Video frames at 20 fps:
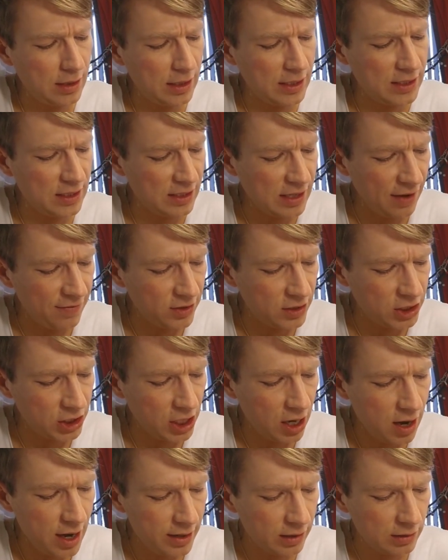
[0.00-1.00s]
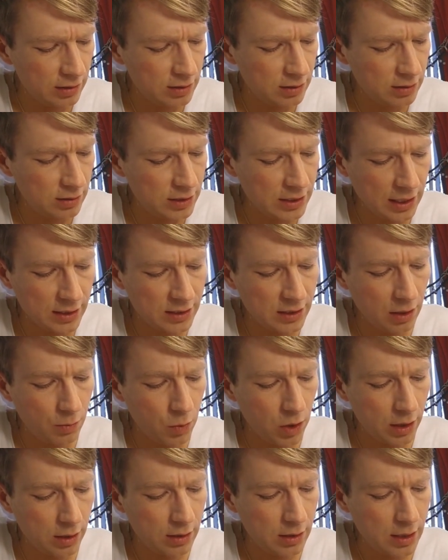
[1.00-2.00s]
A severed child, said
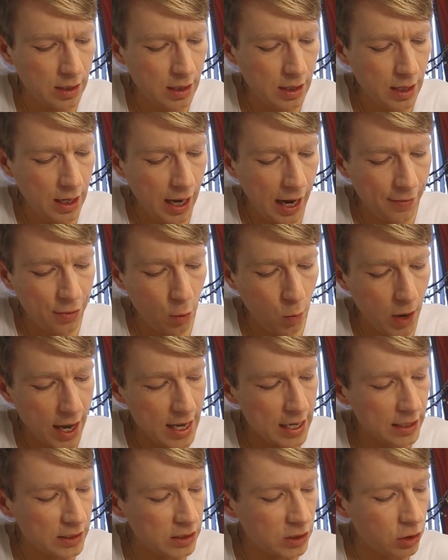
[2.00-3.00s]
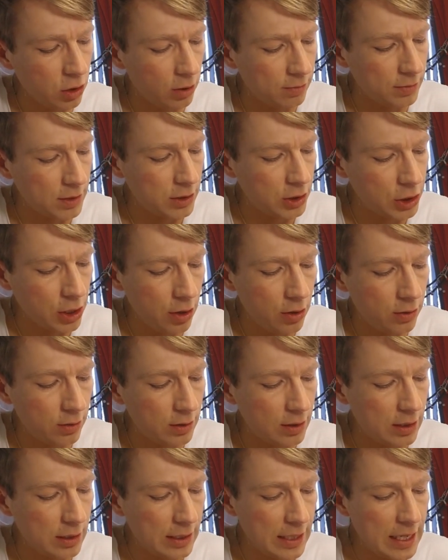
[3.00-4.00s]
someone, and the way he stopped
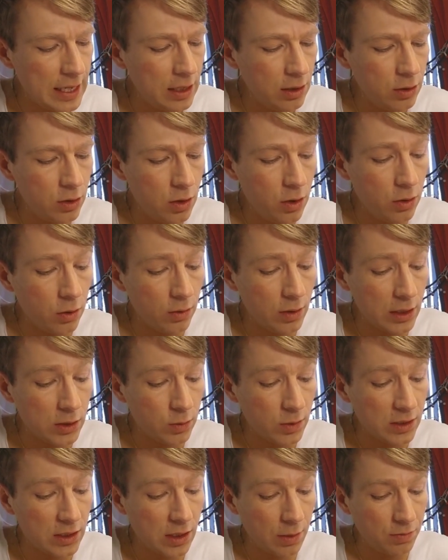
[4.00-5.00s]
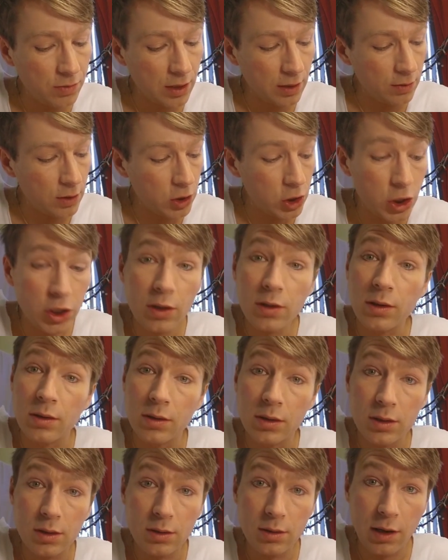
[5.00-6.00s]
showed that he knew this was something that
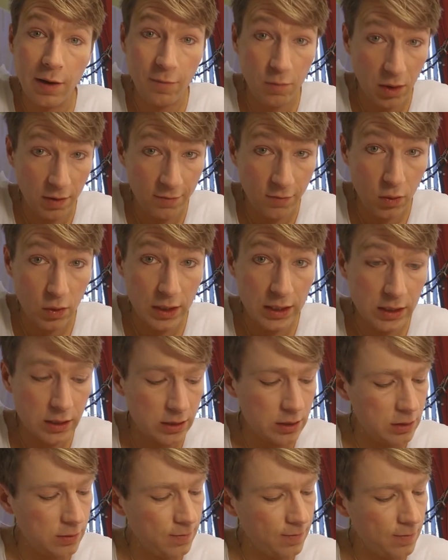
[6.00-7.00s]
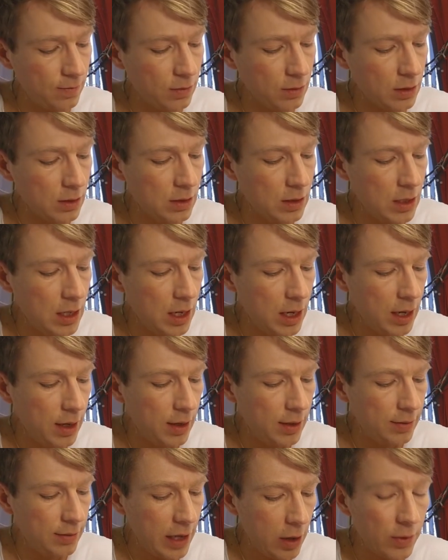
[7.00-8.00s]
shouldn't have been voiced.
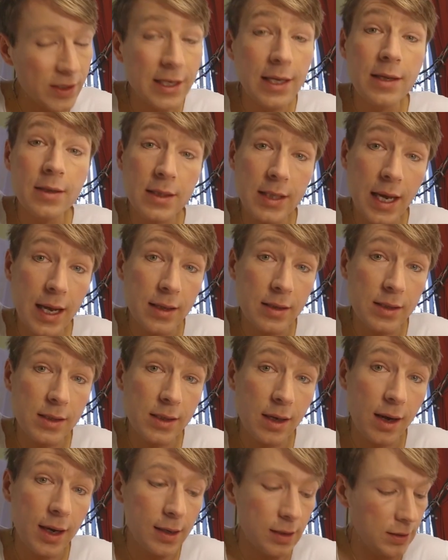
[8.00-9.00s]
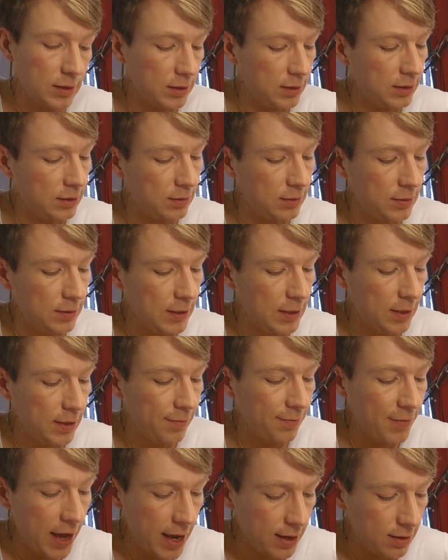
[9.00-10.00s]
There was an intense silence.
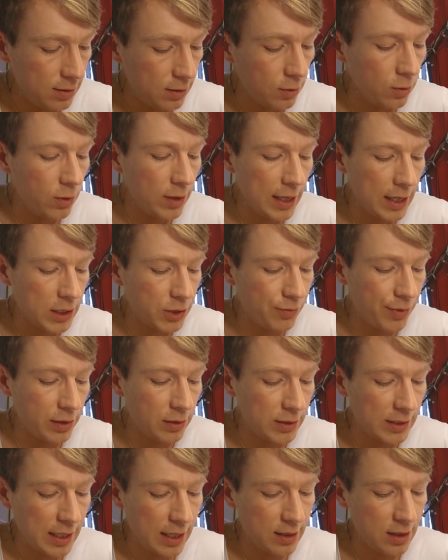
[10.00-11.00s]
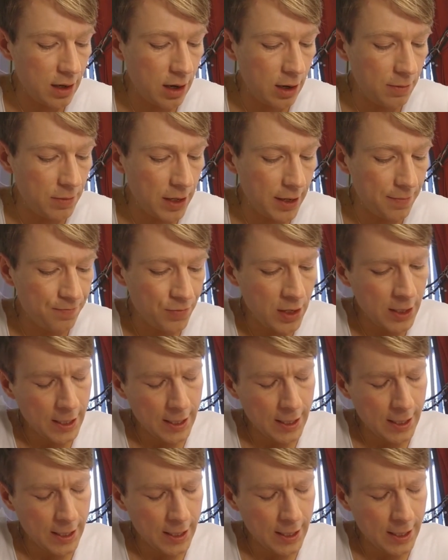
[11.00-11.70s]
Then Lord Asriel said calmly,